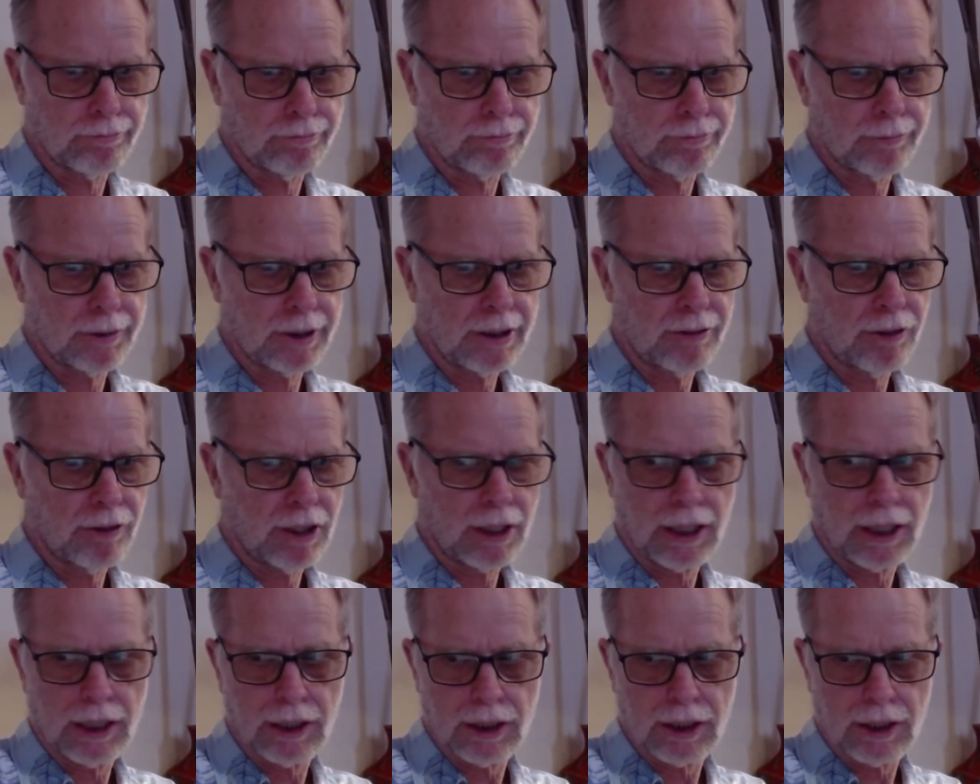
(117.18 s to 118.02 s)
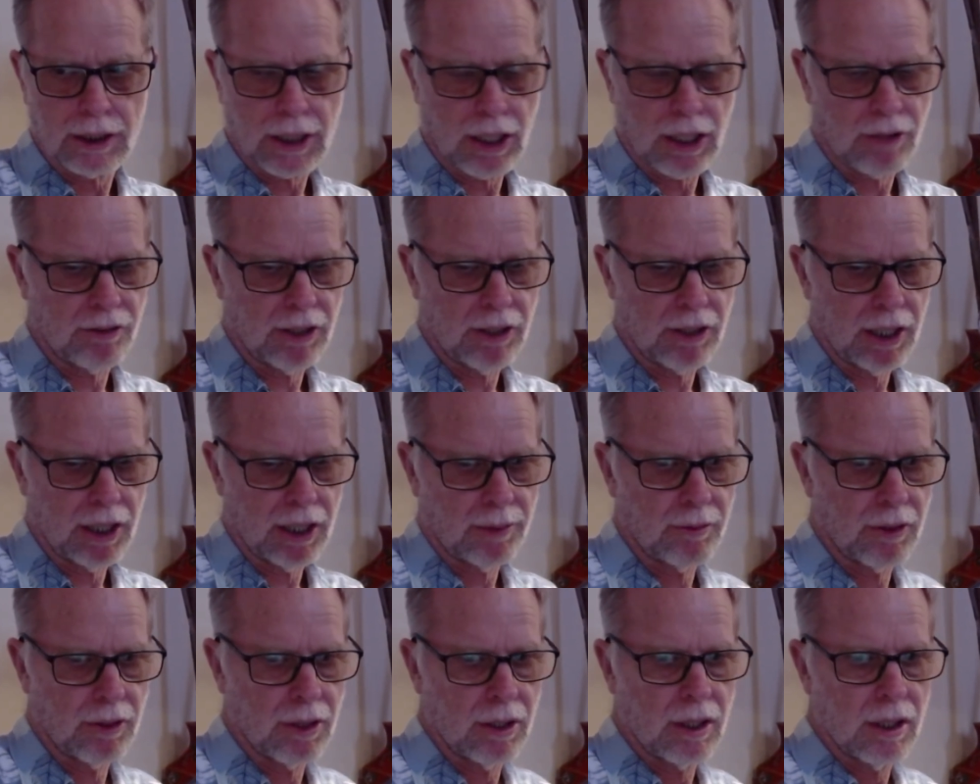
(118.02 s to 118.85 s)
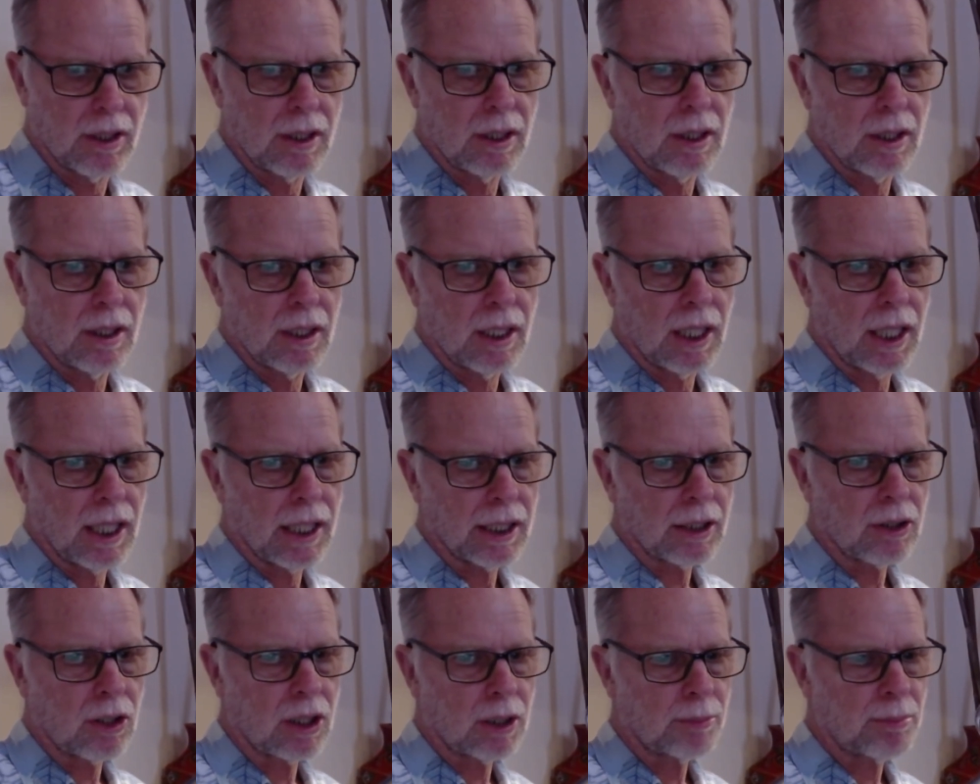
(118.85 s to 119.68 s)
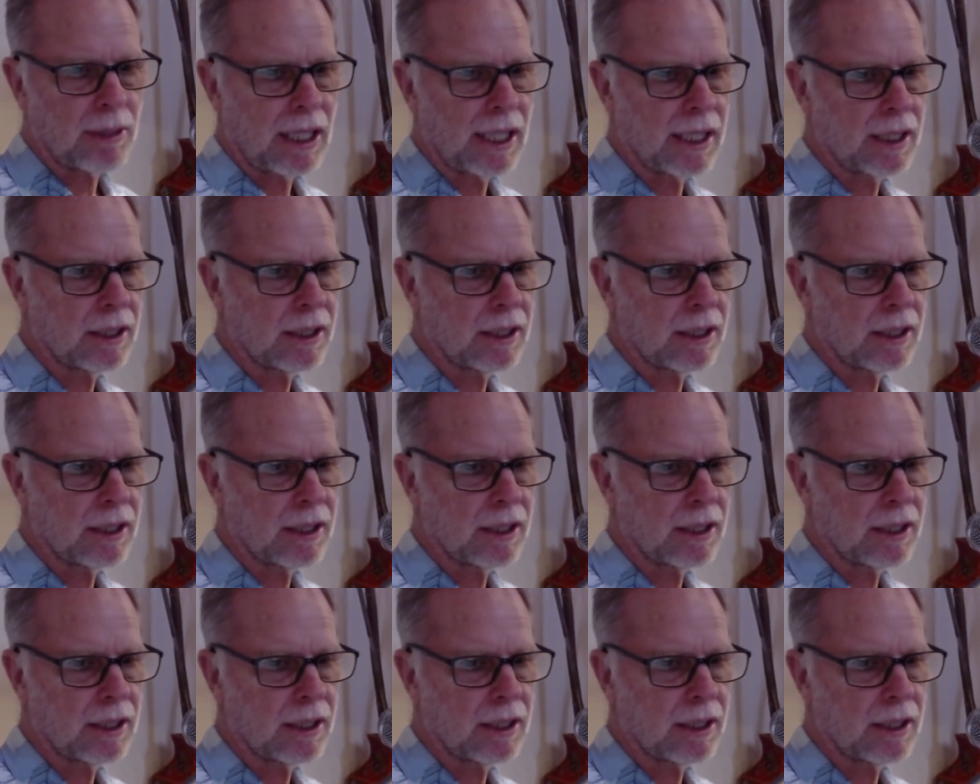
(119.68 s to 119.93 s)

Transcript: see if I can get this over there. Contemplating